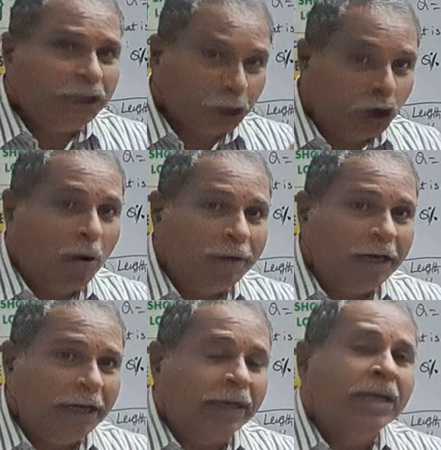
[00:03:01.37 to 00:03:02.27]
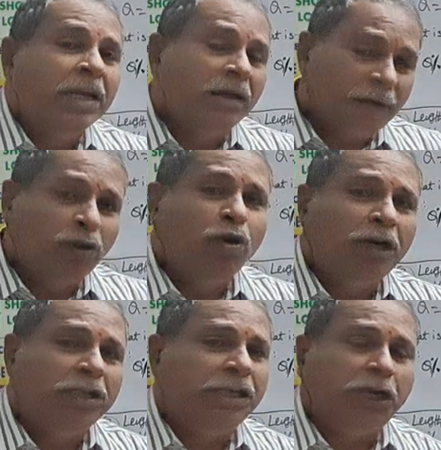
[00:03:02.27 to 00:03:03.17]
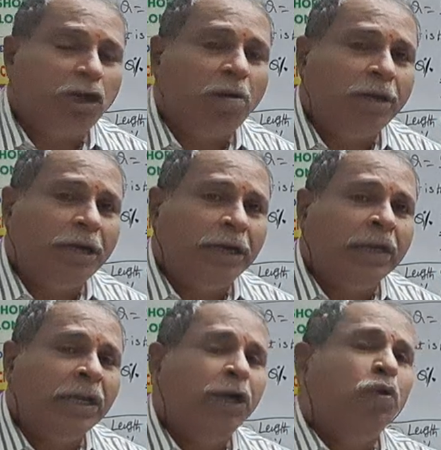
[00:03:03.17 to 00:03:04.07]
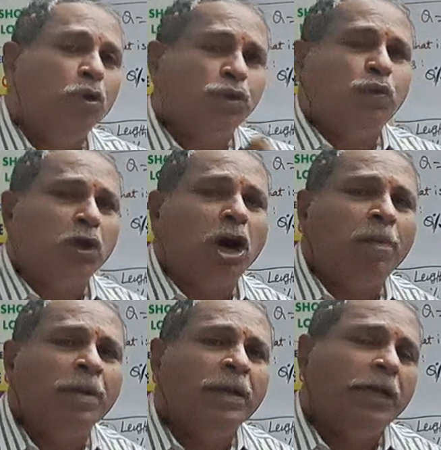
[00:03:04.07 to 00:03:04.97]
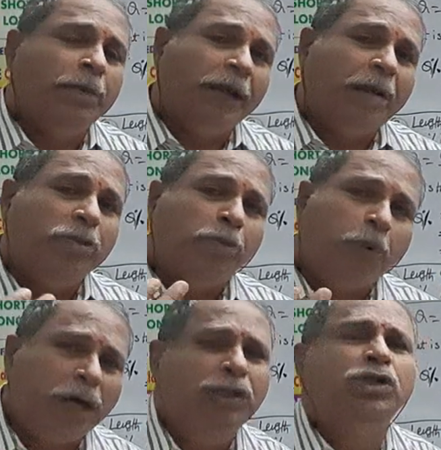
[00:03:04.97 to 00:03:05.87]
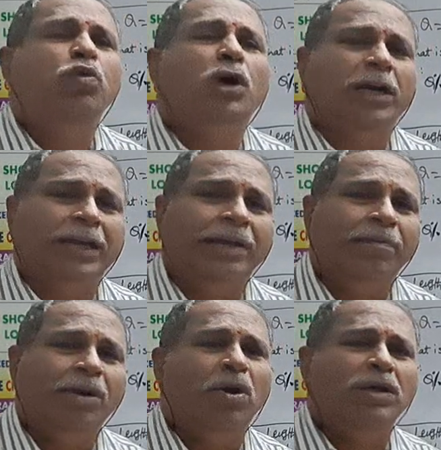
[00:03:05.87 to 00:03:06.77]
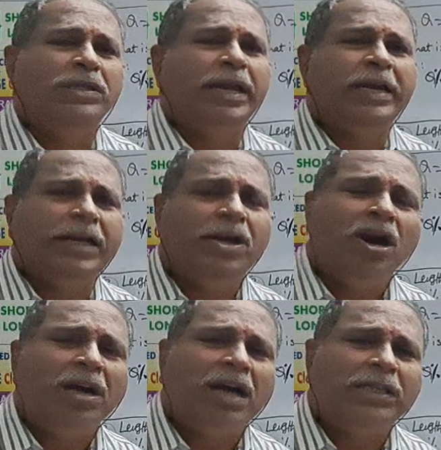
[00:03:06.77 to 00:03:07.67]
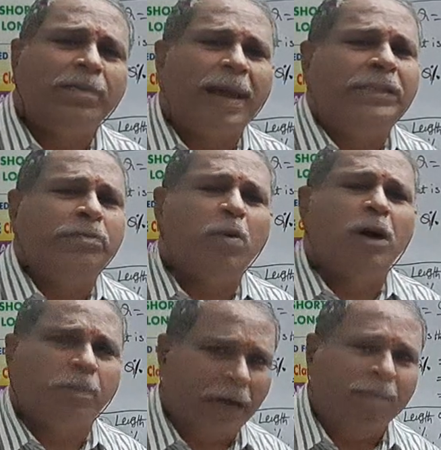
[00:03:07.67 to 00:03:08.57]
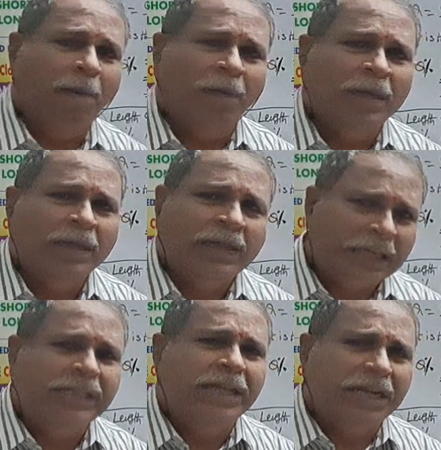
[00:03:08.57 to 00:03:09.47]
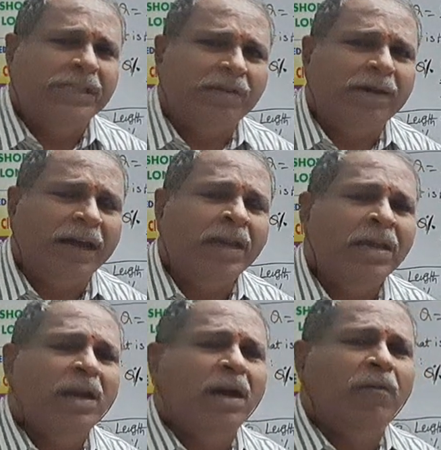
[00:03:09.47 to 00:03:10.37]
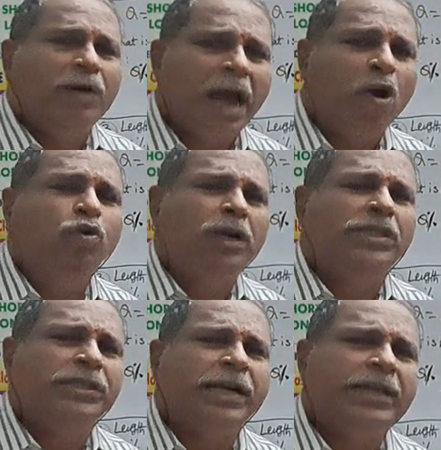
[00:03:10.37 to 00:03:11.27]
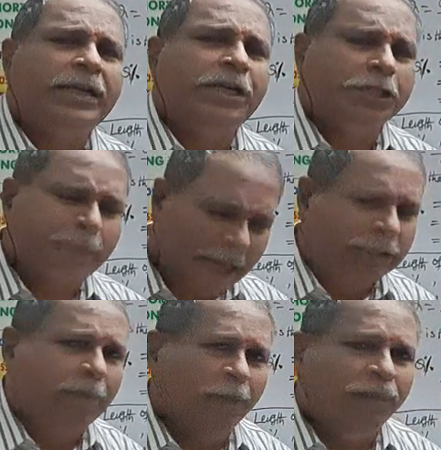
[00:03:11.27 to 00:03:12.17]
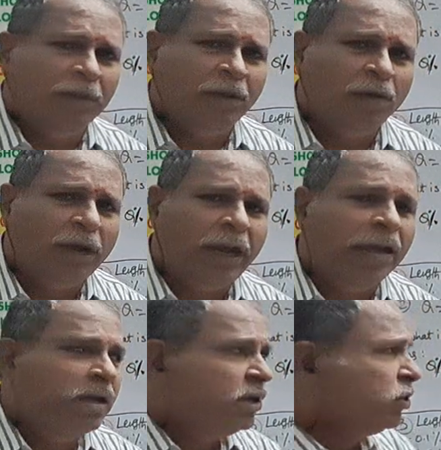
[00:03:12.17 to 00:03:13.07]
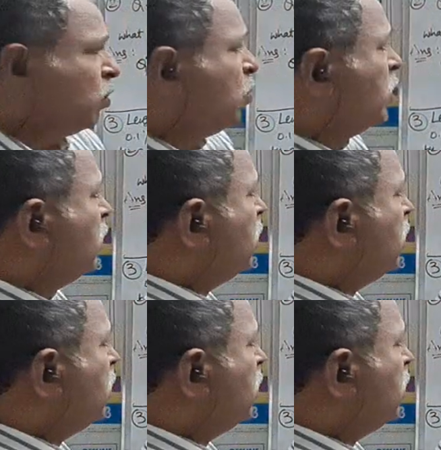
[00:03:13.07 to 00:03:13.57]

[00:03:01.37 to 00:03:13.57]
a denominator. Even though it is in denominator, it goes to top, it becomes a positive only because they did not ask maximum or minimum. That is the reason why we have to understand that it is maximum. Okay, so